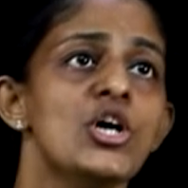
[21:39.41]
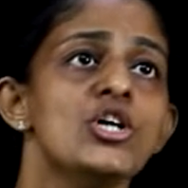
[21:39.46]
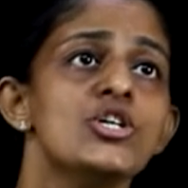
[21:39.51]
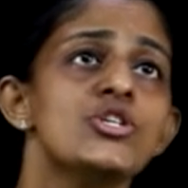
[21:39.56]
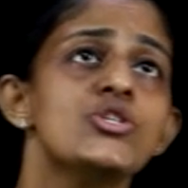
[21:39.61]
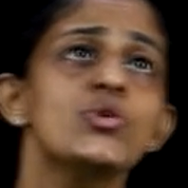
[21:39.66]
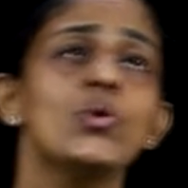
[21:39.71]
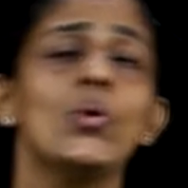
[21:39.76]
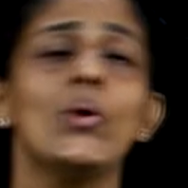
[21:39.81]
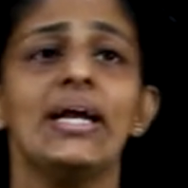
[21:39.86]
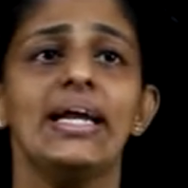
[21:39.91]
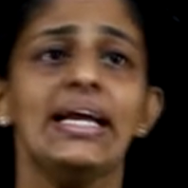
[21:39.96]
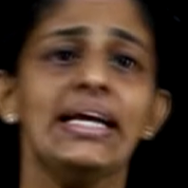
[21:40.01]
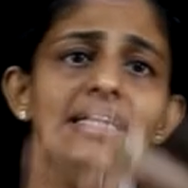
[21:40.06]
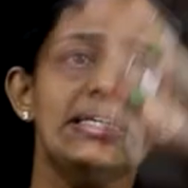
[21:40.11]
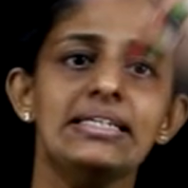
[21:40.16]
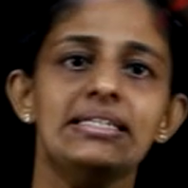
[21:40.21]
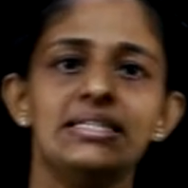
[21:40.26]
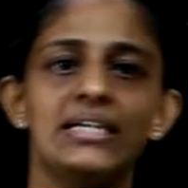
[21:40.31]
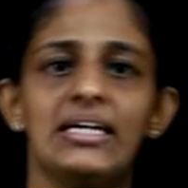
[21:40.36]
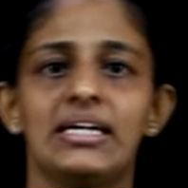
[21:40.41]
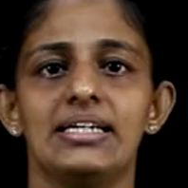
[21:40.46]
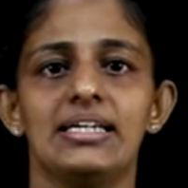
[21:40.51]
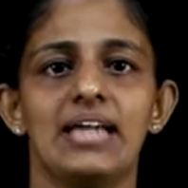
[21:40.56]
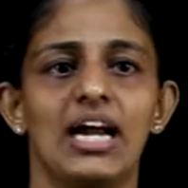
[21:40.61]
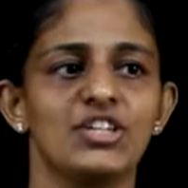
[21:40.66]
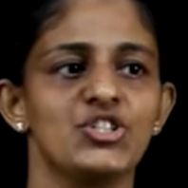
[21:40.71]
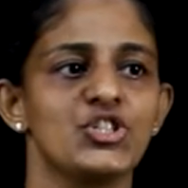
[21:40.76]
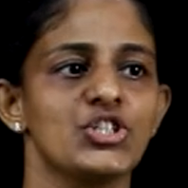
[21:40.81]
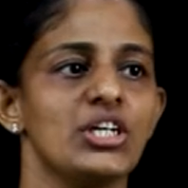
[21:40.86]
So in a
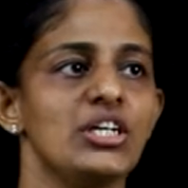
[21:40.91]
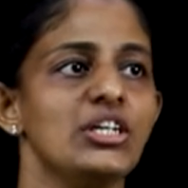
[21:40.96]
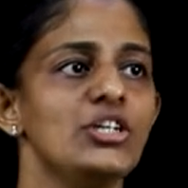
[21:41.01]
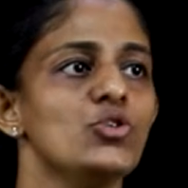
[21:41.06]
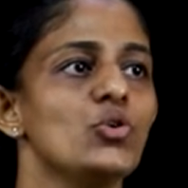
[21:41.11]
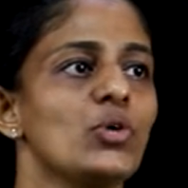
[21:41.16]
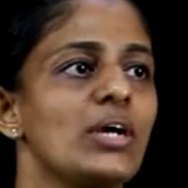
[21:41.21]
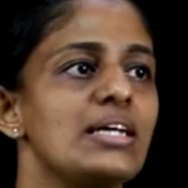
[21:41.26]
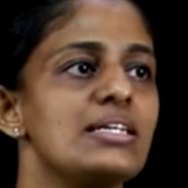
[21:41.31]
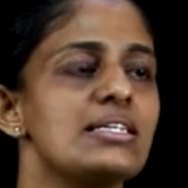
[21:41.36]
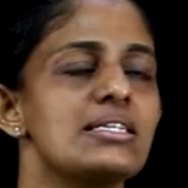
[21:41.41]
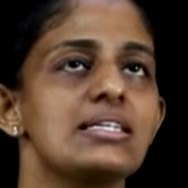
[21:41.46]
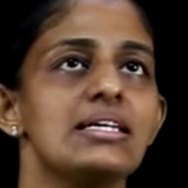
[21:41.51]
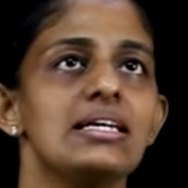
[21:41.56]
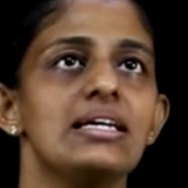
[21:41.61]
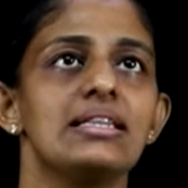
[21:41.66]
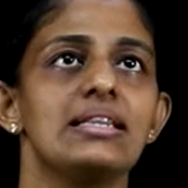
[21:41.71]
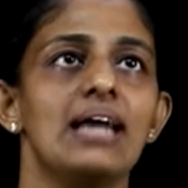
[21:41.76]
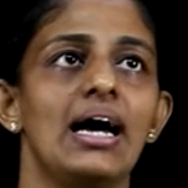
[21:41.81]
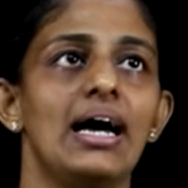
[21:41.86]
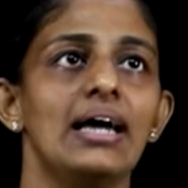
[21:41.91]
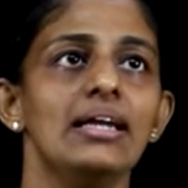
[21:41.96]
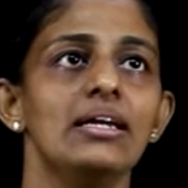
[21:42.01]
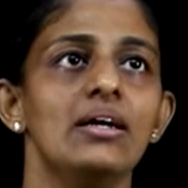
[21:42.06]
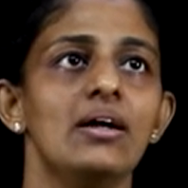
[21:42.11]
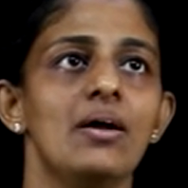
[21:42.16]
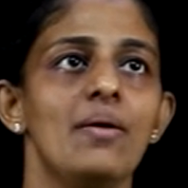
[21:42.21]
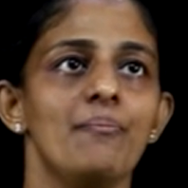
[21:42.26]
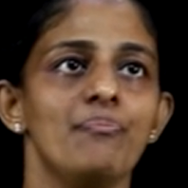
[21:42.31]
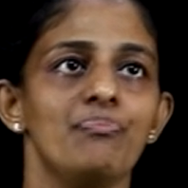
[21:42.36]
nutshell, you can see that
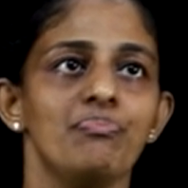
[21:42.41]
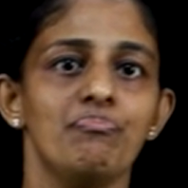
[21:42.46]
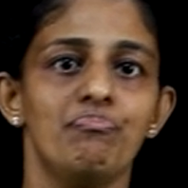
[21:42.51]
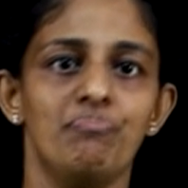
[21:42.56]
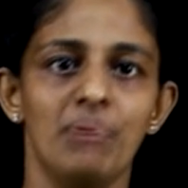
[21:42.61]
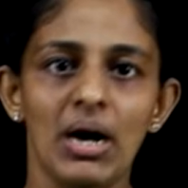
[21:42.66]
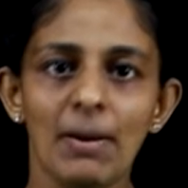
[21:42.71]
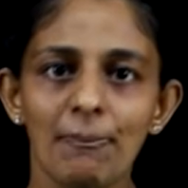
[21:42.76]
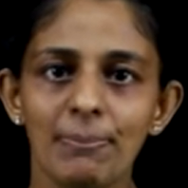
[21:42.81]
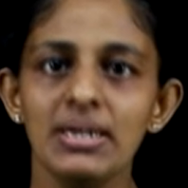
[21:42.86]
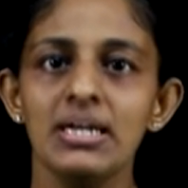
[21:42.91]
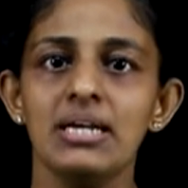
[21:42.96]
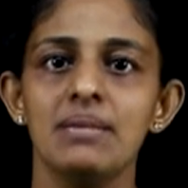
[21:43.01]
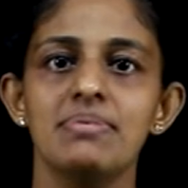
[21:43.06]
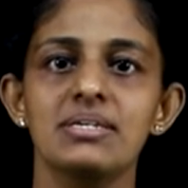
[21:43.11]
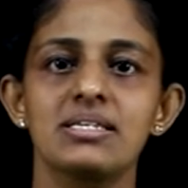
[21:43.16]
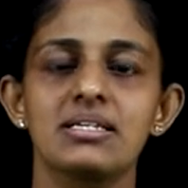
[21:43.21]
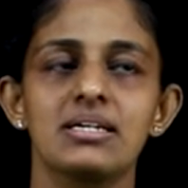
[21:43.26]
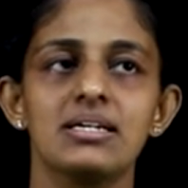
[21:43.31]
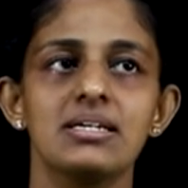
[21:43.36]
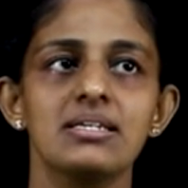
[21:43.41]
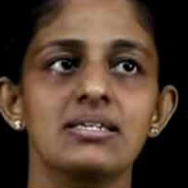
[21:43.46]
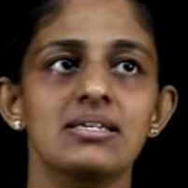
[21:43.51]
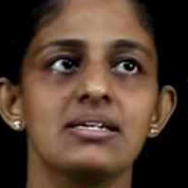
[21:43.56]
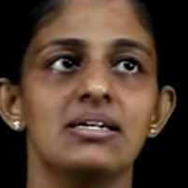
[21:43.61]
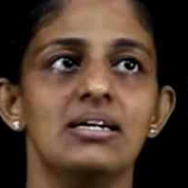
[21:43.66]
purple hibiscus,